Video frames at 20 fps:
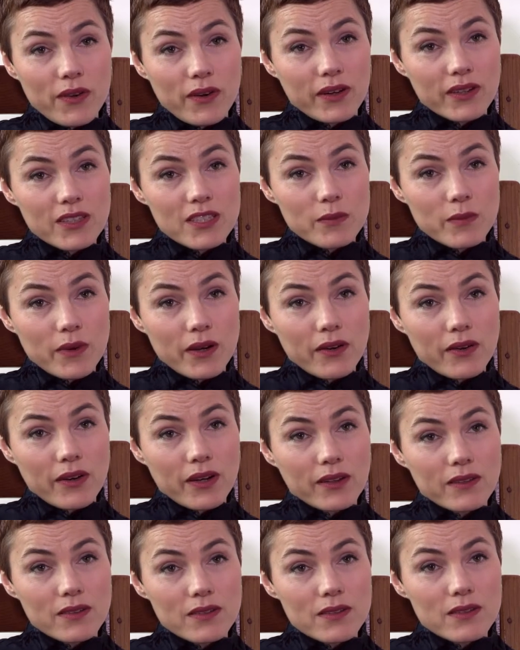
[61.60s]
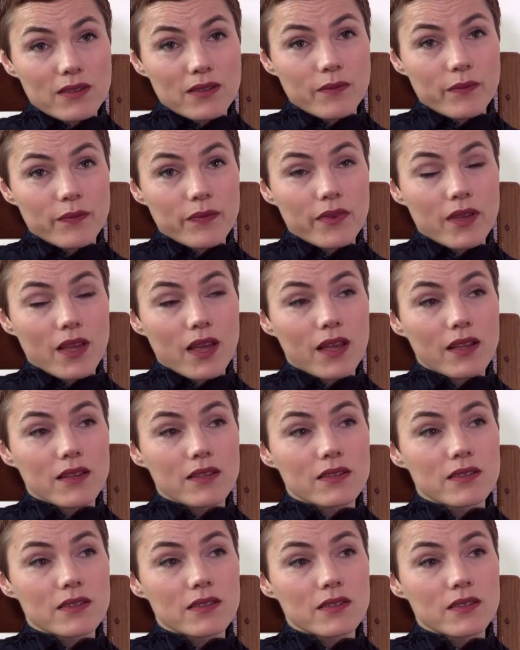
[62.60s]
their experience
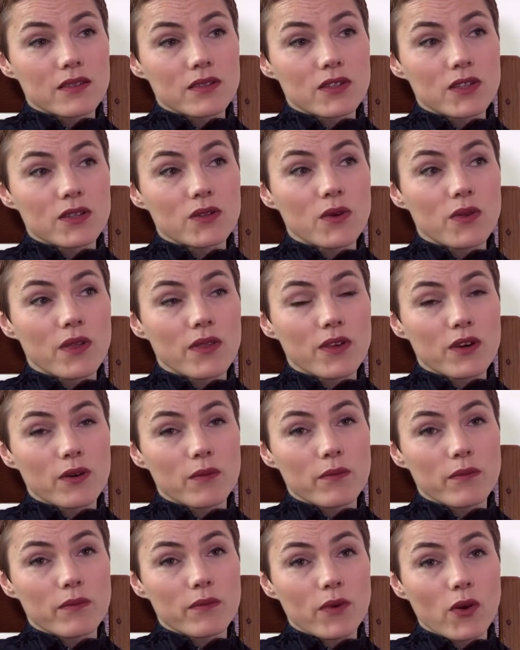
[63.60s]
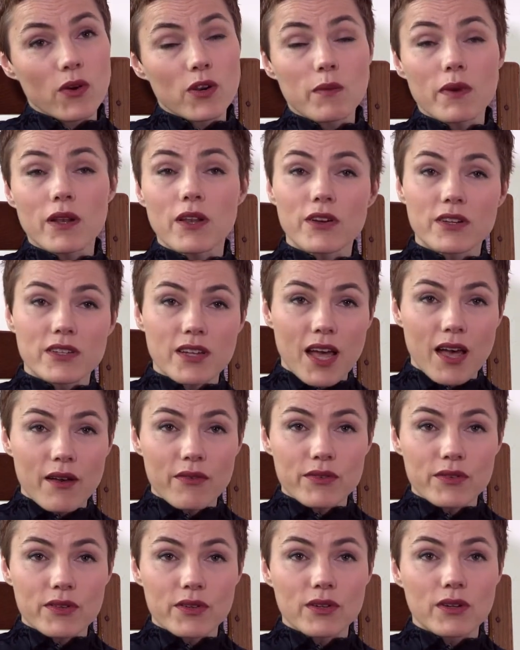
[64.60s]
and to know that they're going to be looked
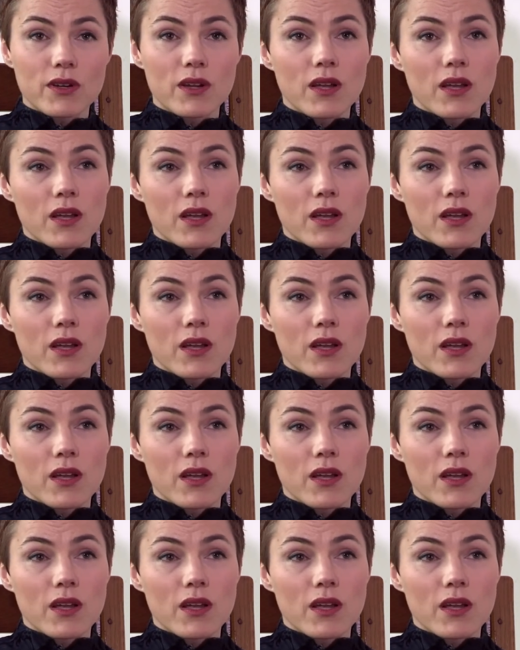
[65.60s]
after